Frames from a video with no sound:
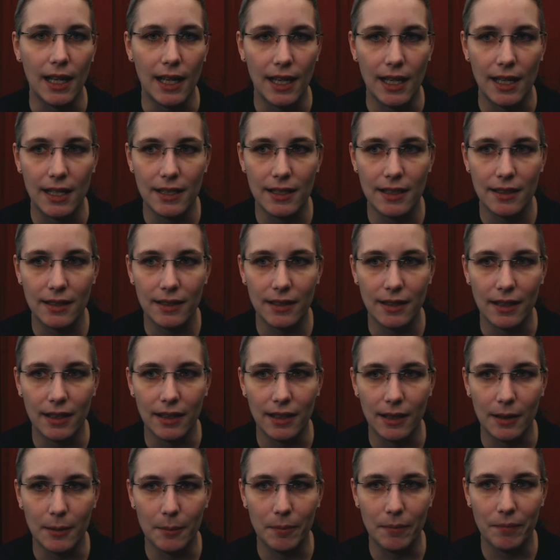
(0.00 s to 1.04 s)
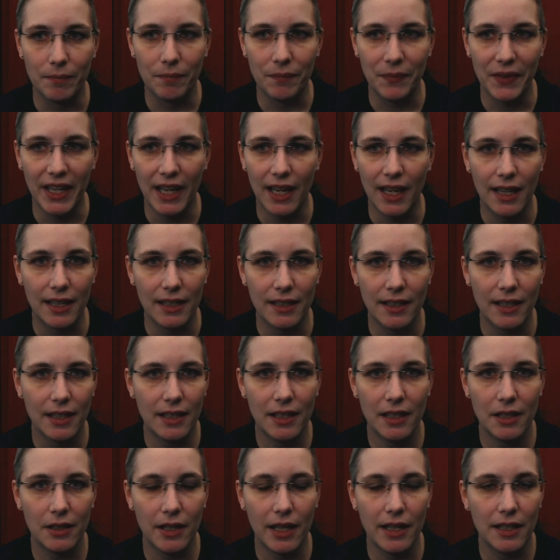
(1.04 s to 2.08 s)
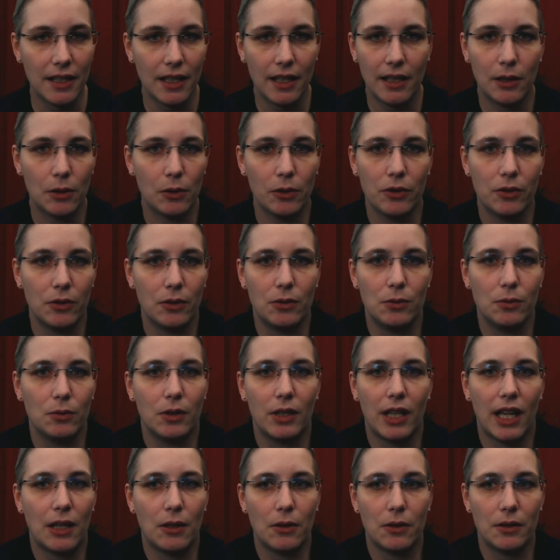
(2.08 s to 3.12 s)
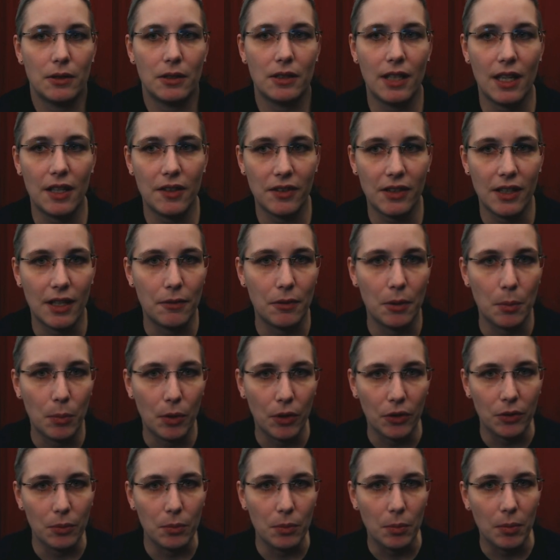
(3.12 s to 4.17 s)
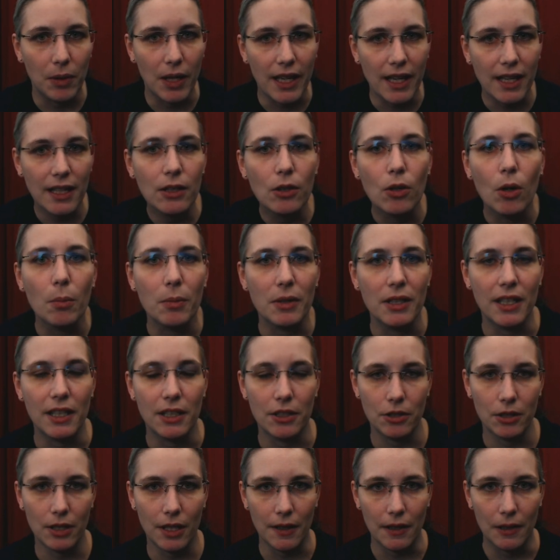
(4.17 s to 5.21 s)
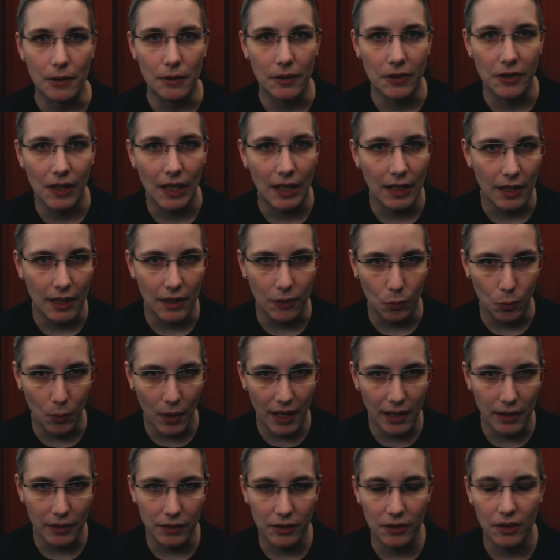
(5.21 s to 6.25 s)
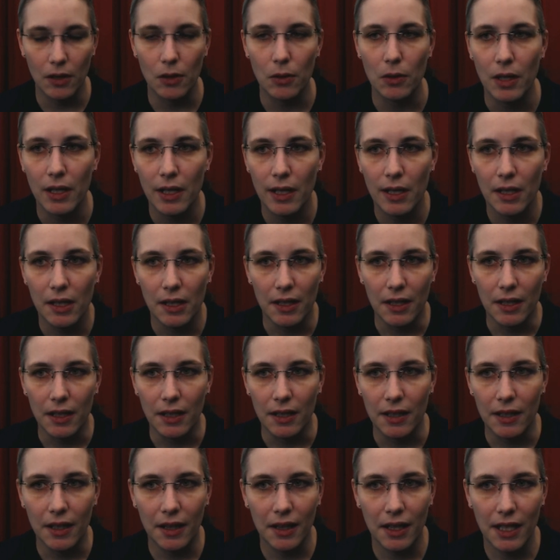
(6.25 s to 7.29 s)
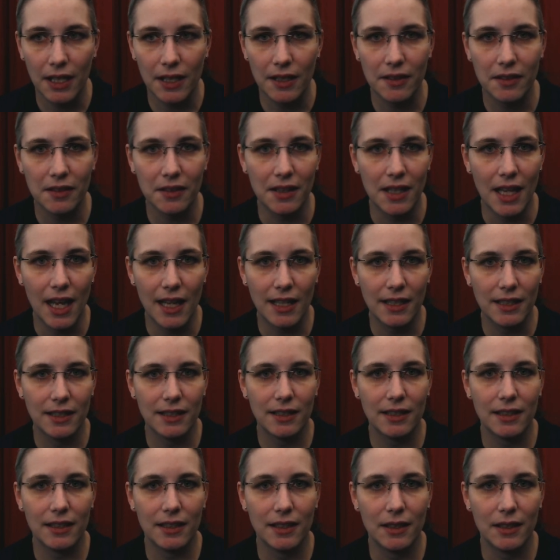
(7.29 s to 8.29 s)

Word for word: and um, yeah i did it and i also do, cannot test every possible plug-in combination under the sun as well so uh, the thing is that